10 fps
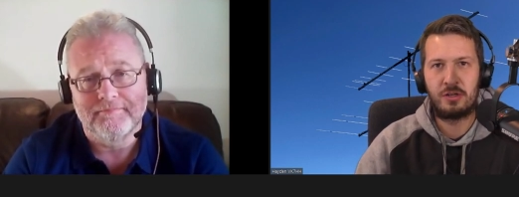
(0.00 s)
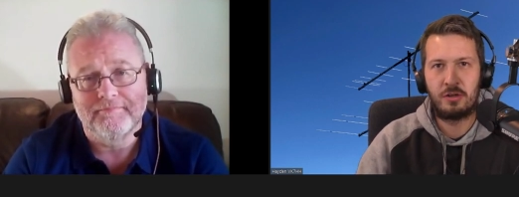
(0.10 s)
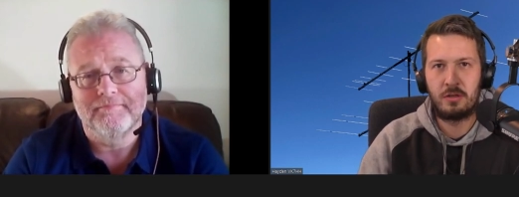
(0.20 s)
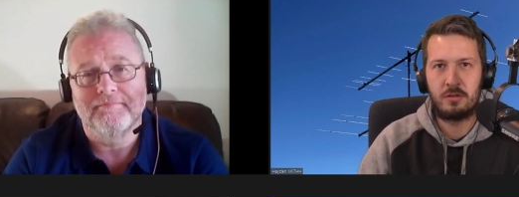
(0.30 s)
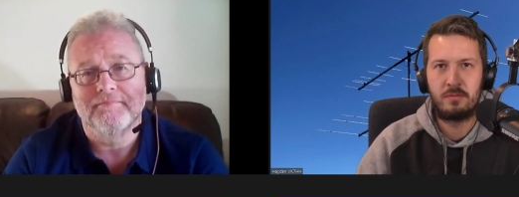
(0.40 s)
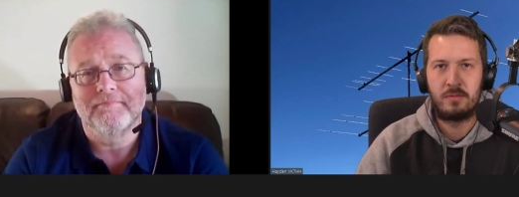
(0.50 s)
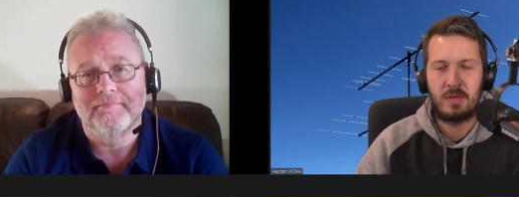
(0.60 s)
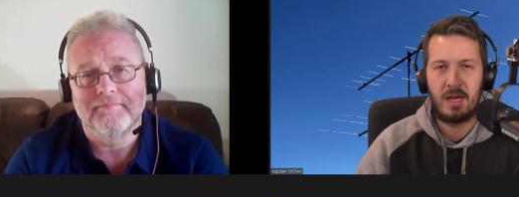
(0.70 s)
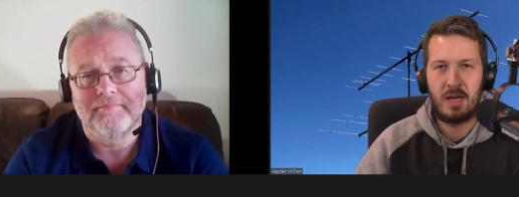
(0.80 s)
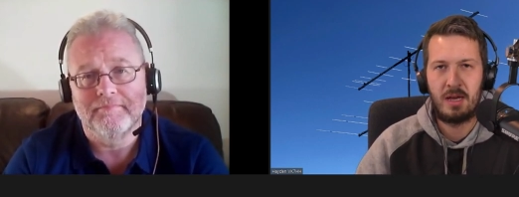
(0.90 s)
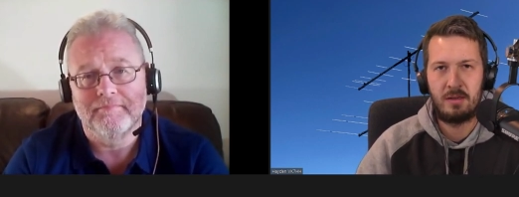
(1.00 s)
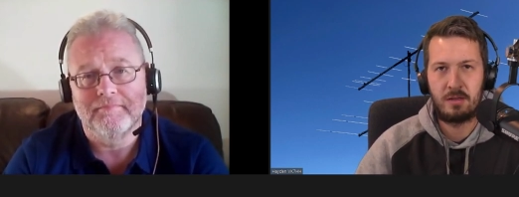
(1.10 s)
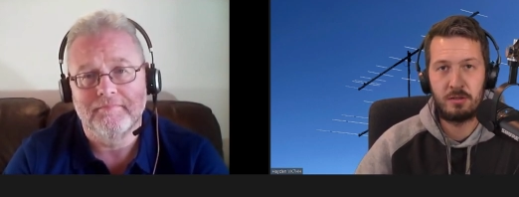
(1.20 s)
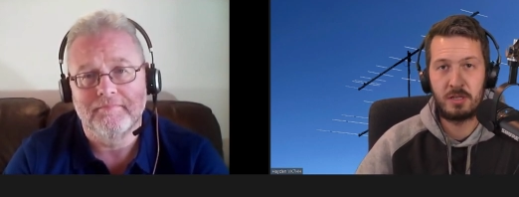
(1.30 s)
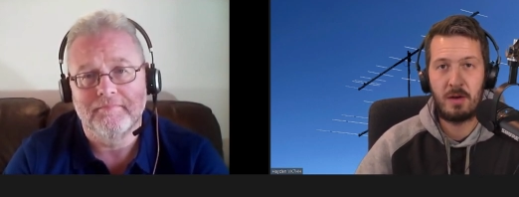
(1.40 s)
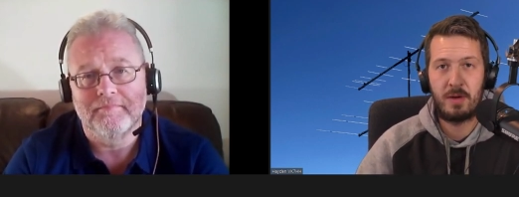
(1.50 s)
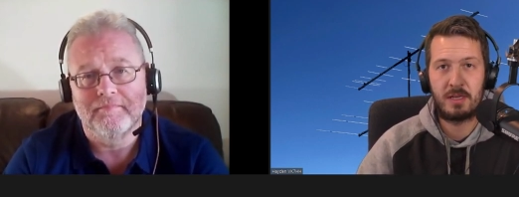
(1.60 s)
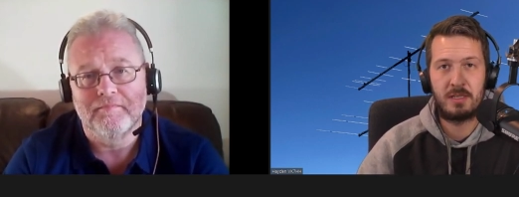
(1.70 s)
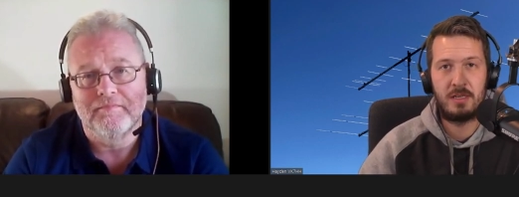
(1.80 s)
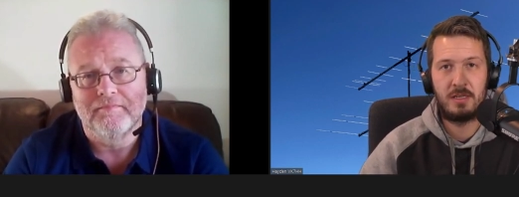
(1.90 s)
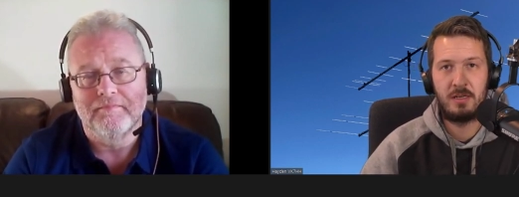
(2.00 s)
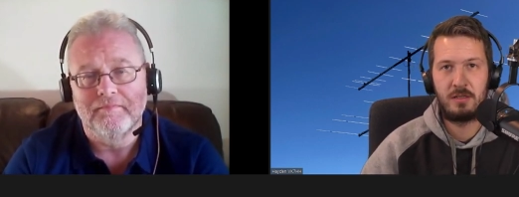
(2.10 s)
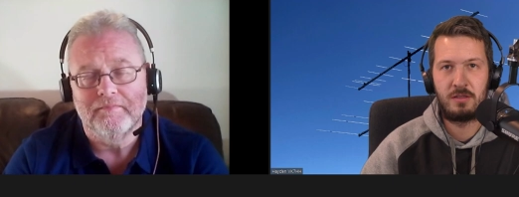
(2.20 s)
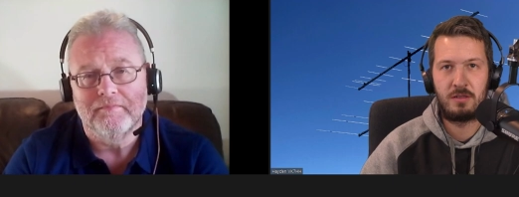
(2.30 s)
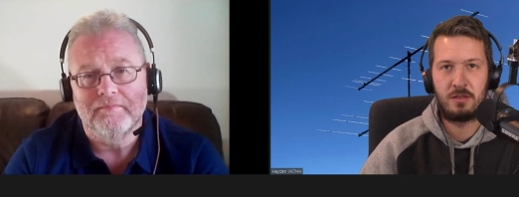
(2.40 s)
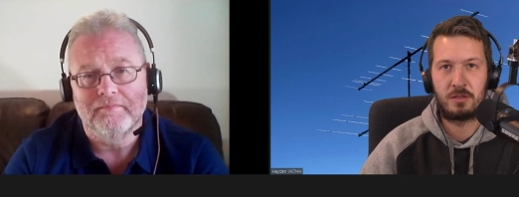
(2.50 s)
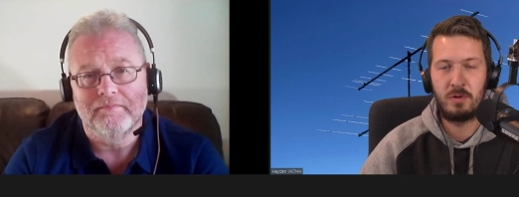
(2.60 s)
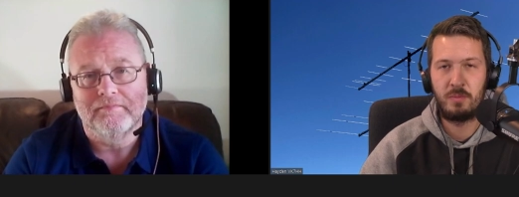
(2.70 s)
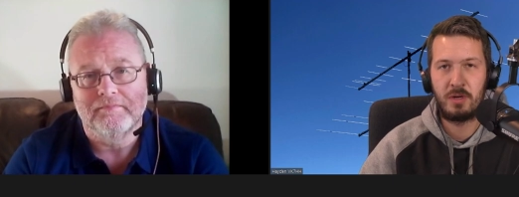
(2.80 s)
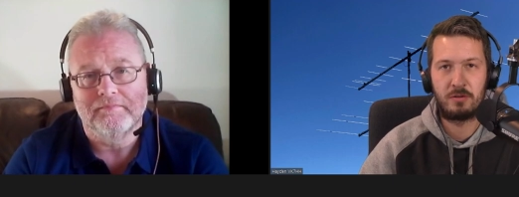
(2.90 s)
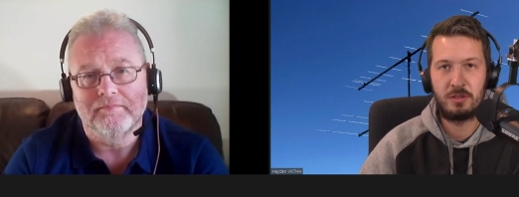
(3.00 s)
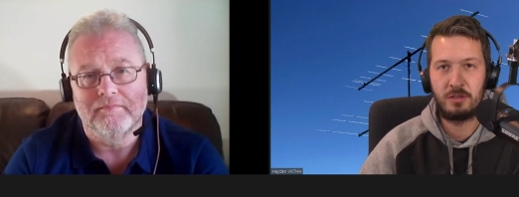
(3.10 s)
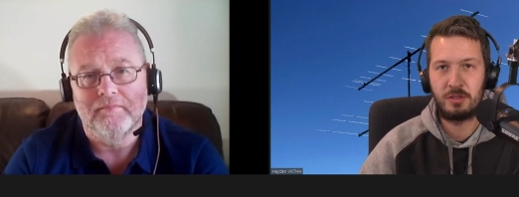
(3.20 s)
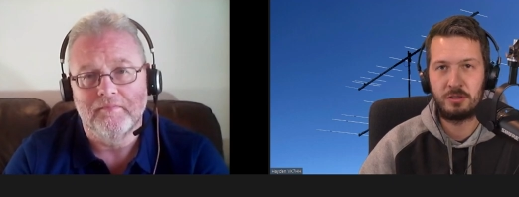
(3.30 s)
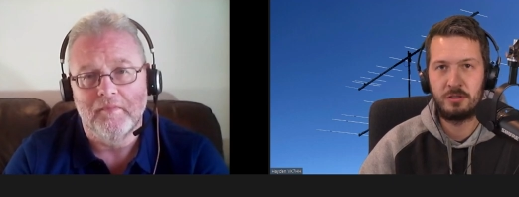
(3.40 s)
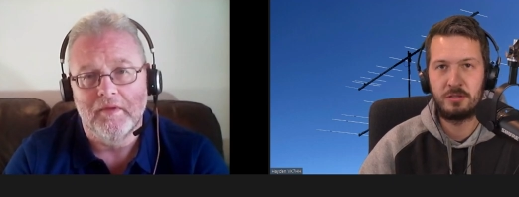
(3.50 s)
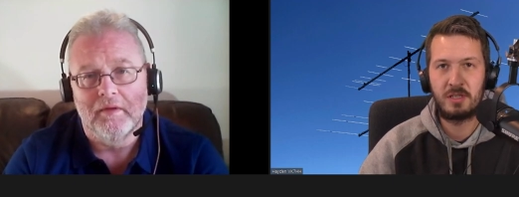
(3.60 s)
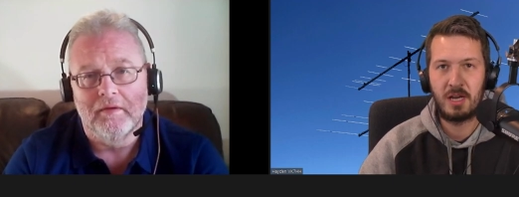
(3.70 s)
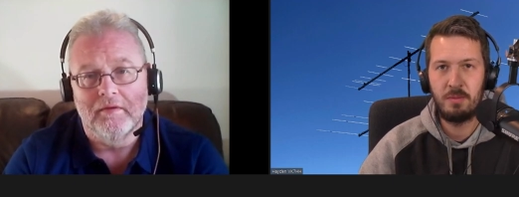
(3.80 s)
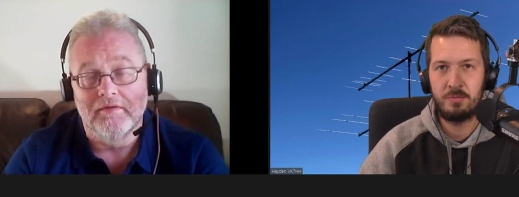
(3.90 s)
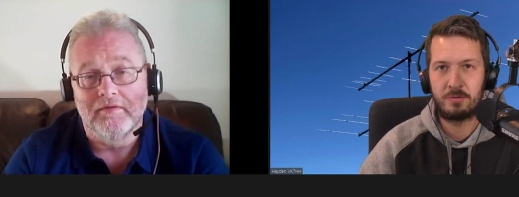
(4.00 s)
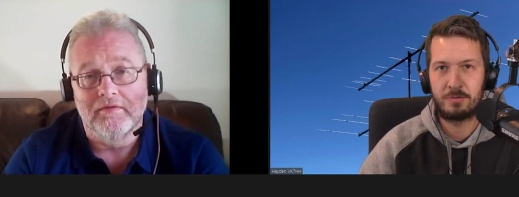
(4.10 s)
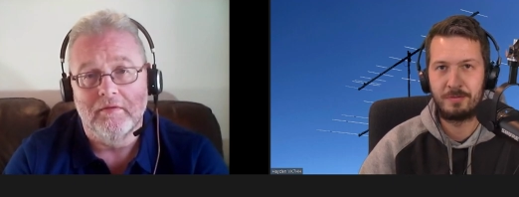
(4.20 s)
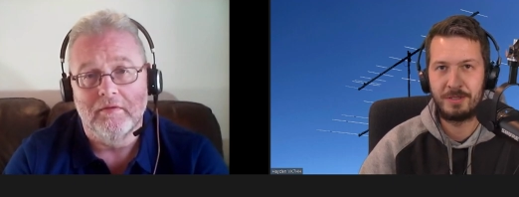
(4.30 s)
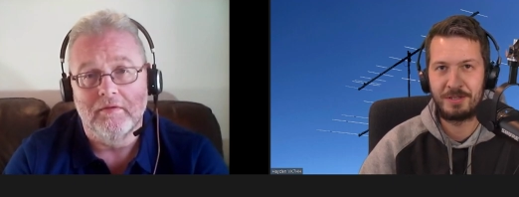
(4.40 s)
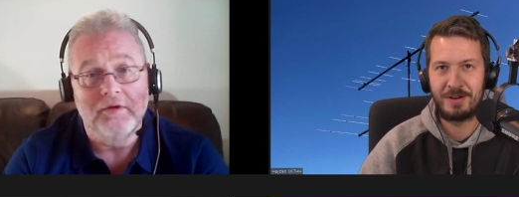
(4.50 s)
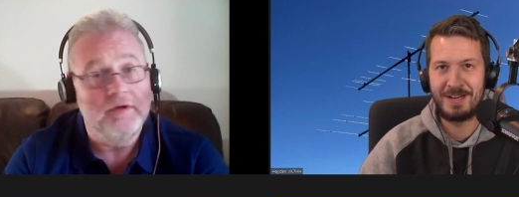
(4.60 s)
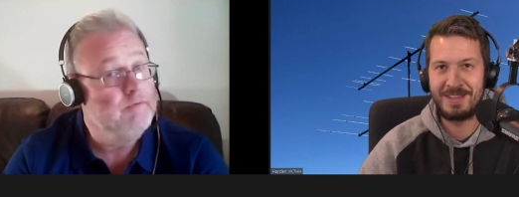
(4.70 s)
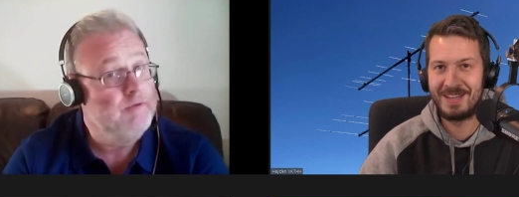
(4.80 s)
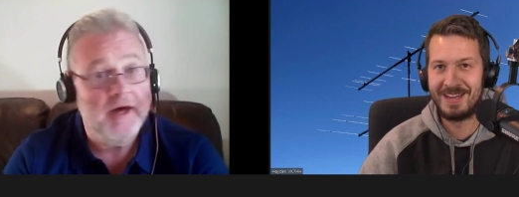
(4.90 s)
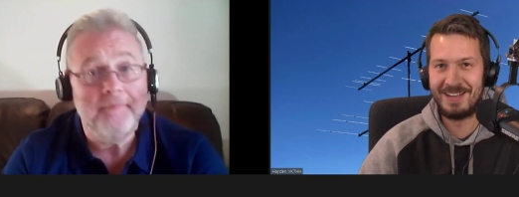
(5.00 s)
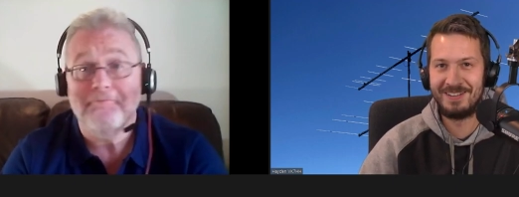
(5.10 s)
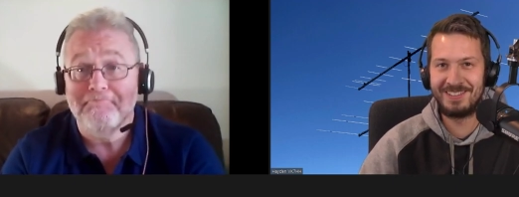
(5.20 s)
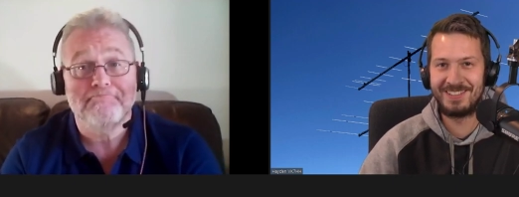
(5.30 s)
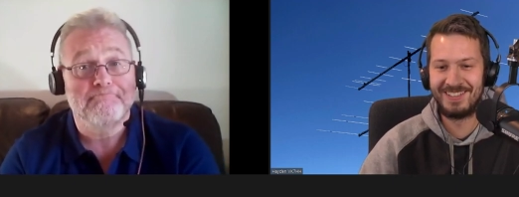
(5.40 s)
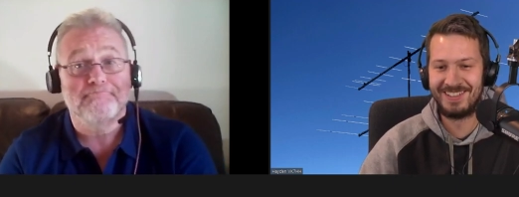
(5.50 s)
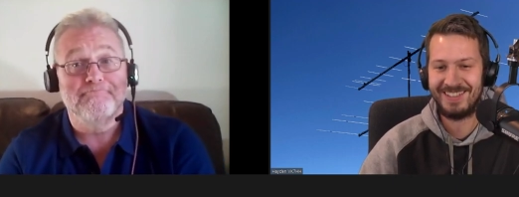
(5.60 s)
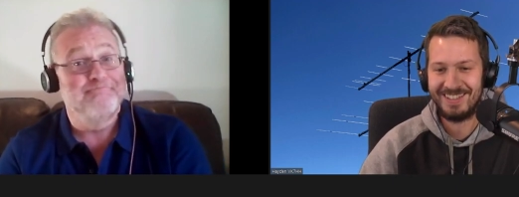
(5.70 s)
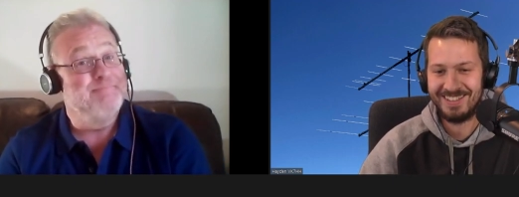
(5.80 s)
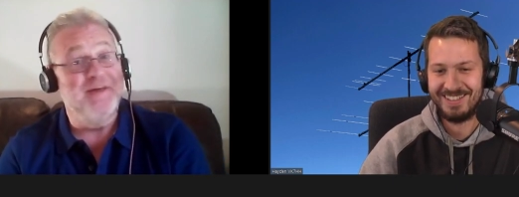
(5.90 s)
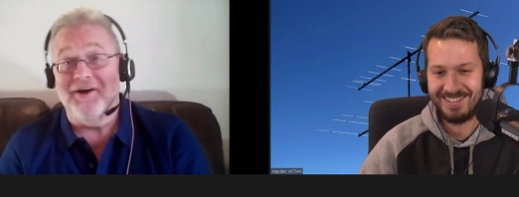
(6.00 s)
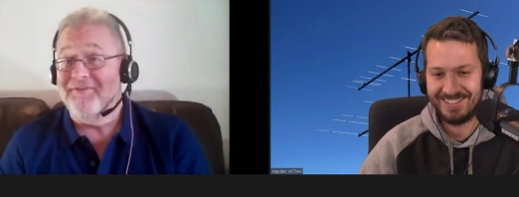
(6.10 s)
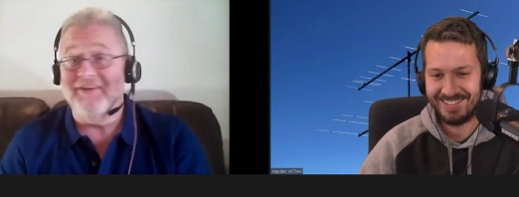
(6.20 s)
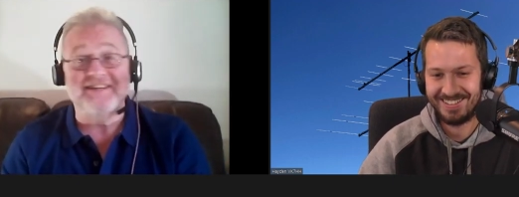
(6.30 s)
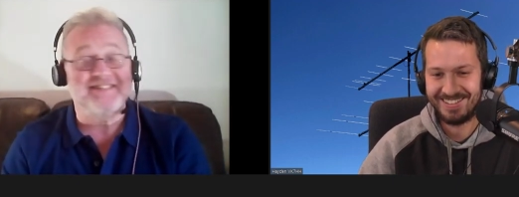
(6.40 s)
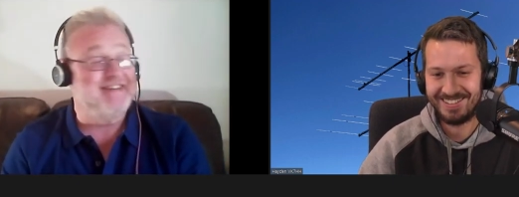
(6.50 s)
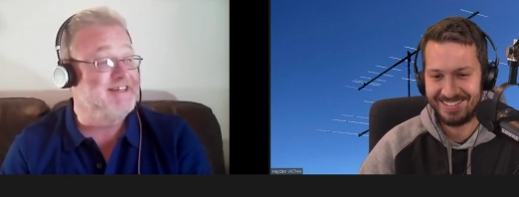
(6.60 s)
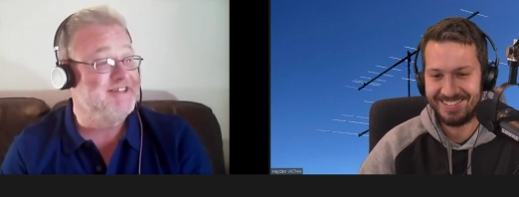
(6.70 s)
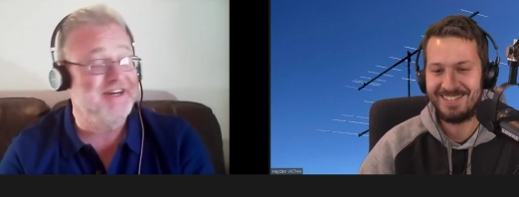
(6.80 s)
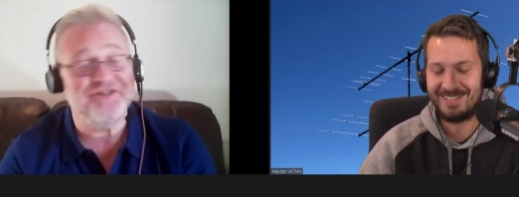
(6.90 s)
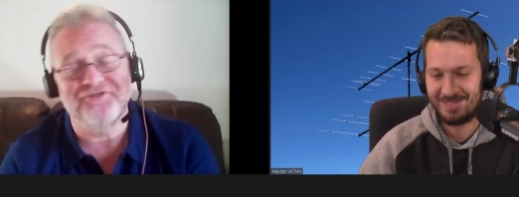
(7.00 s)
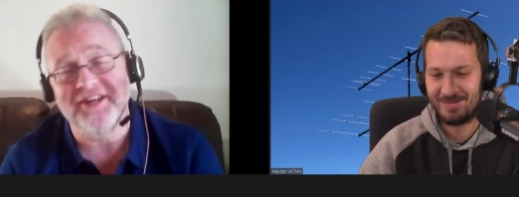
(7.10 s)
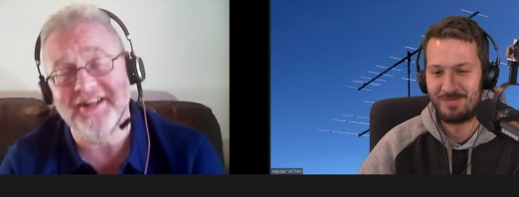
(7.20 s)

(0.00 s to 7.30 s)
Speaker 1: your uh, those coax antennas to the squid pole? Do you just use tape, or is there anything yeah. else?
Speaker 2: No, it's it's literally